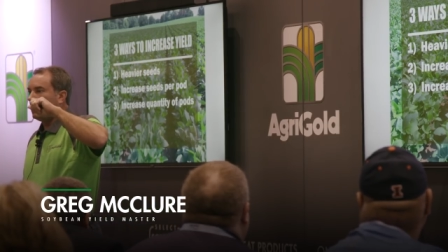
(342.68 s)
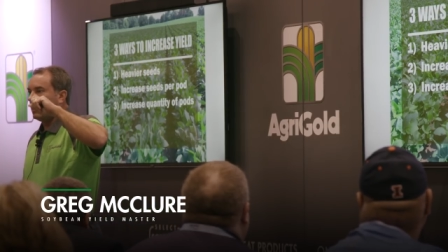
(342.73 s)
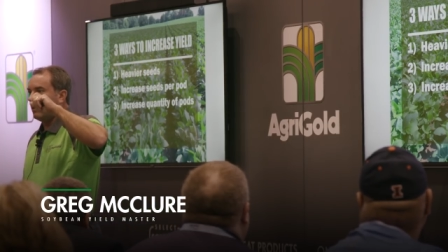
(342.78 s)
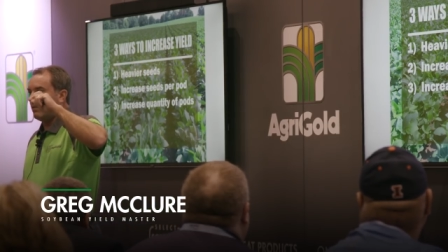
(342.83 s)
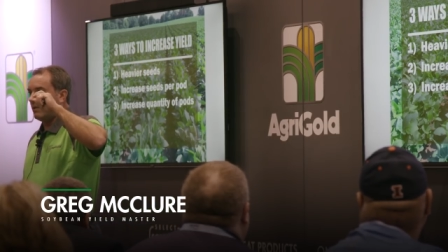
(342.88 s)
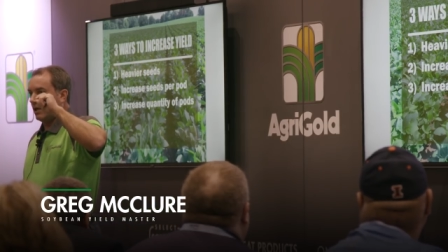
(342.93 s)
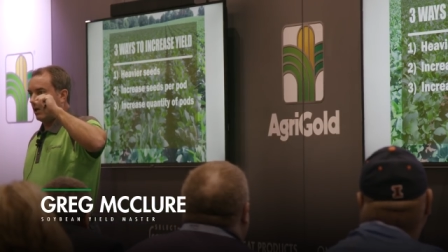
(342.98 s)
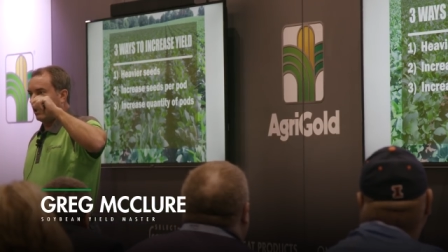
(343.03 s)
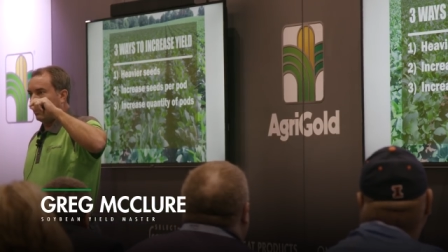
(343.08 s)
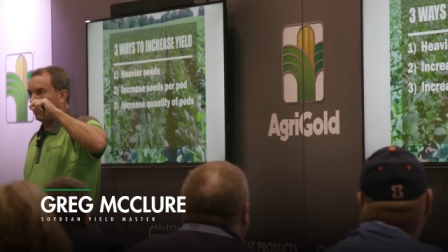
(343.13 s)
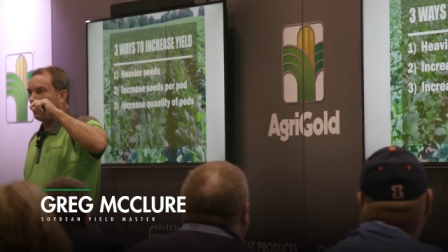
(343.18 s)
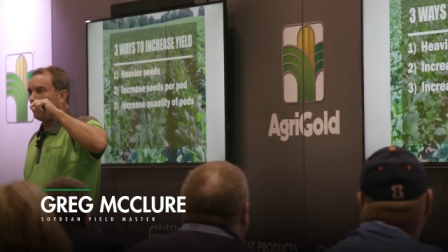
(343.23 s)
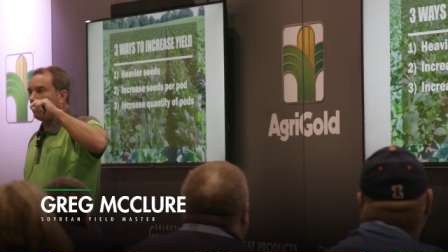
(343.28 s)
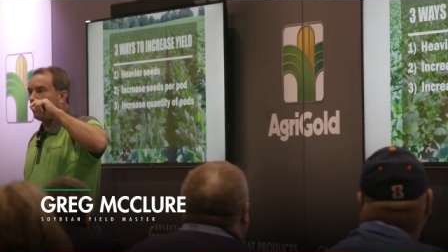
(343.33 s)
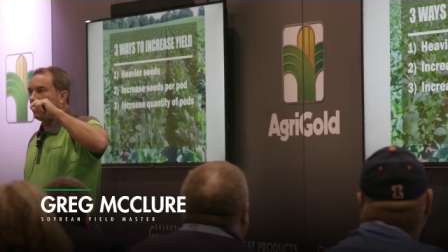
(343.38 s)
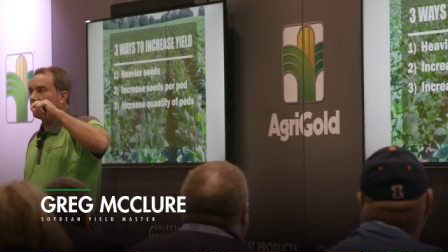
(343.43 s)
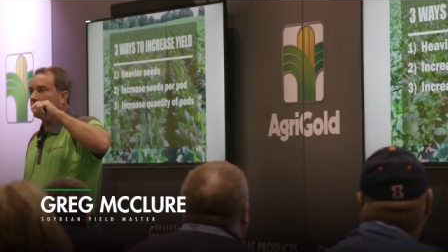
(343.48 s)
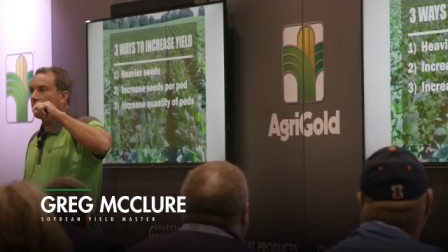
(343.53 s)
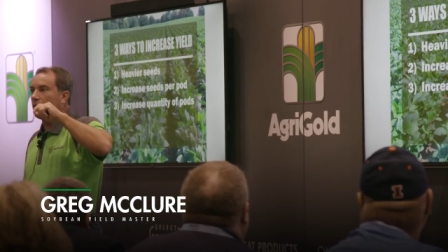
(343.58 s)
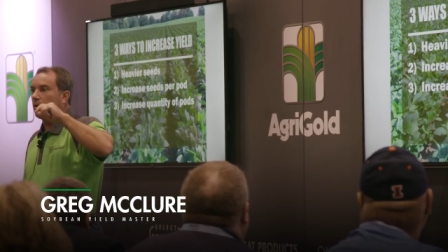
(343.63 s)
even a little
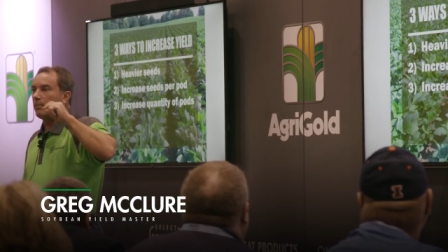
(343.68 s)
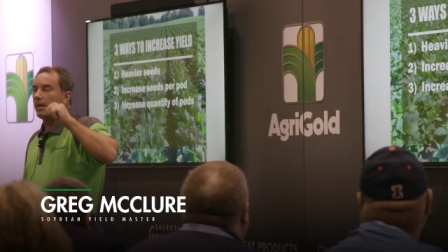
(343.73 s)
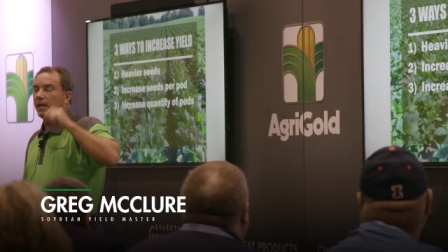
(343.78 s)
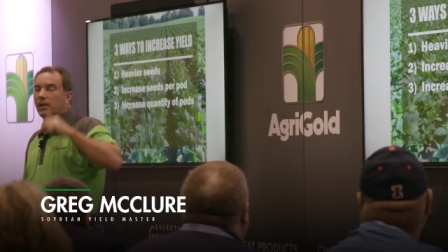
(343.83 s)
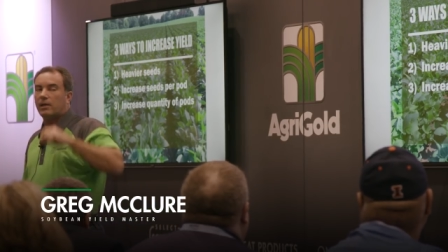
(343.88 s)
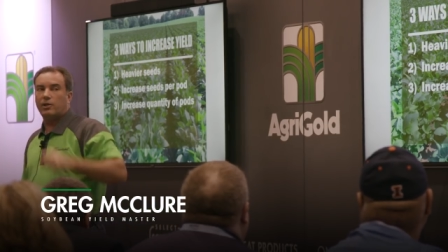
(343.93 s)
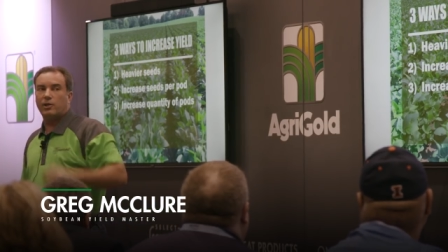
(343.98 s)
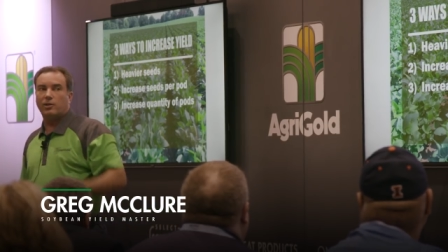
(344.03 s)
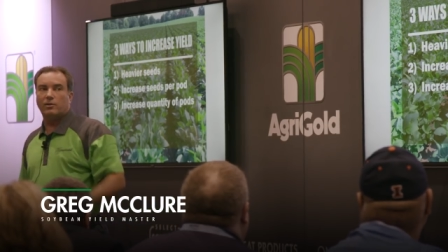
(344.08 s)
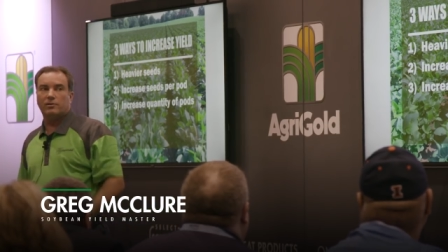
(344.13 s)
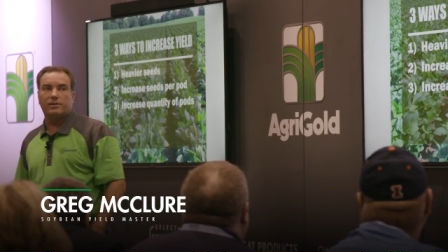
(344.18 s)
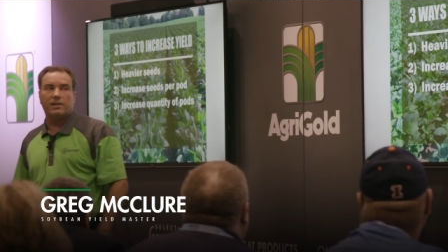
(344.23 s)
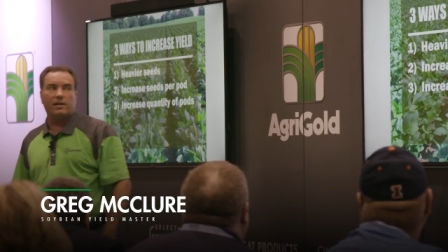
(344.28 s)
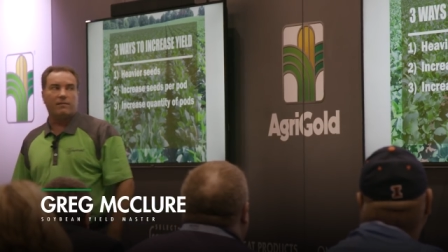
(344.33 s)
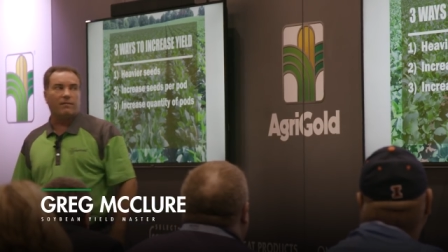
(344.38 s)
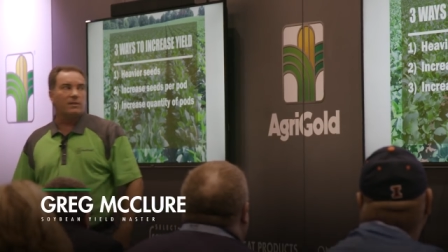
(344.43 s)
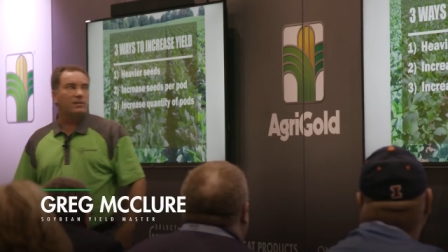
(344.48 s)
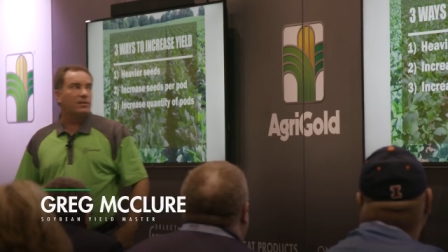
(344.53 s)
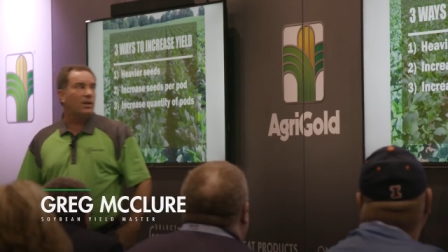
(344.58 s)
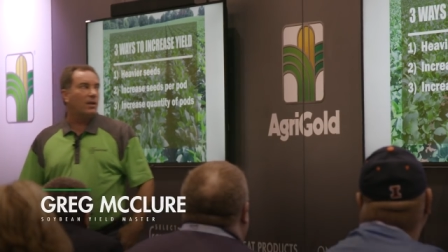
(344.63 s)
bit's going to make a huge
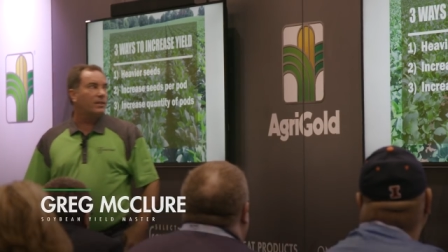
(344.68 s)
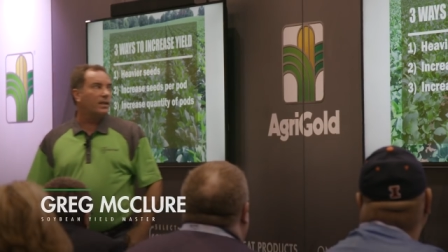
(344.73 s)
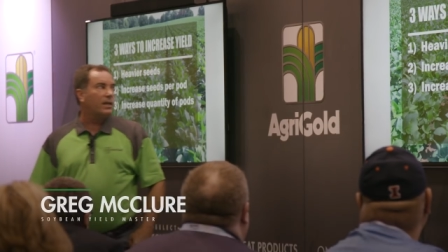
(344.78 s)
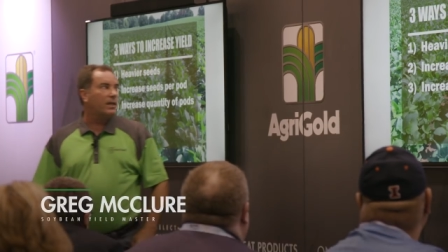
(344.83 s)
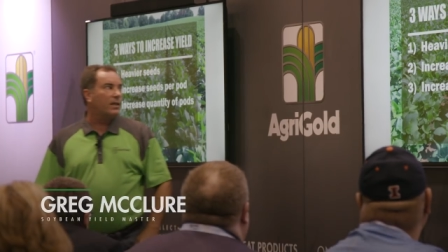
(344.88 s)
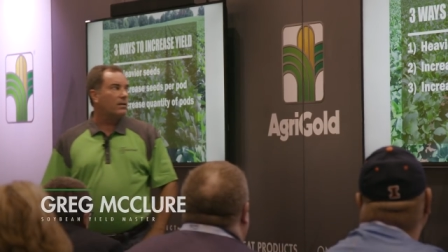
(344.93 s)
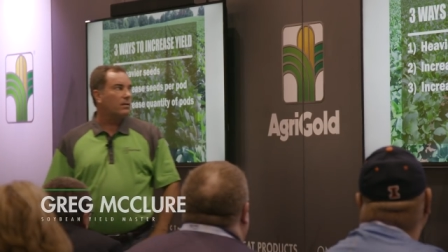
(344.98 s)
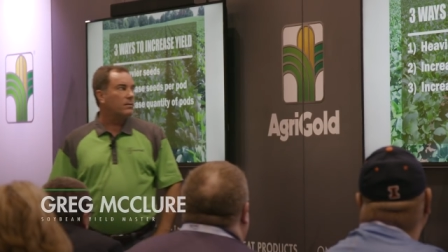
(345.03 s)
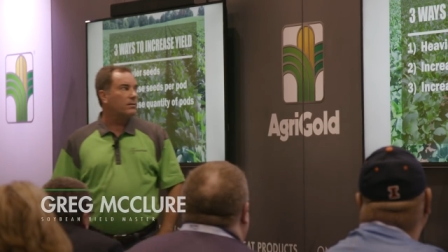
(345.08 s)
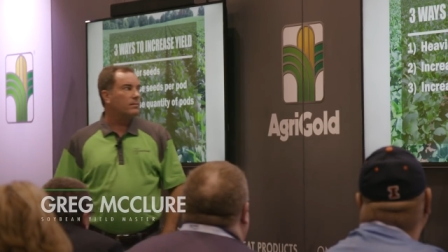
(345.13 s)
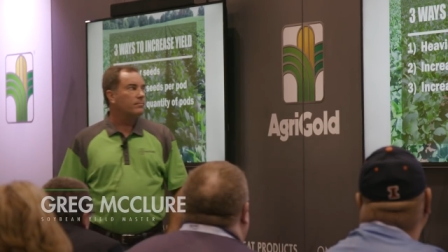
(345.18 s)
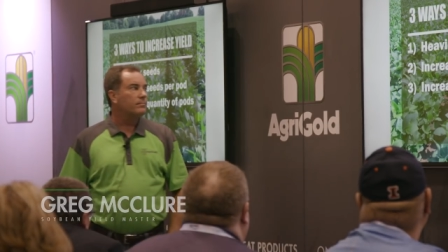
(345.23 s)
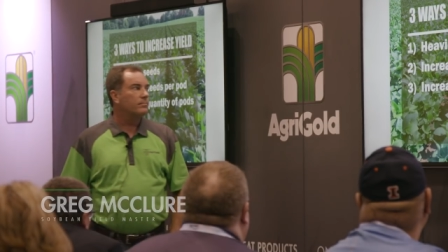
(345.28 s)
difference on yield.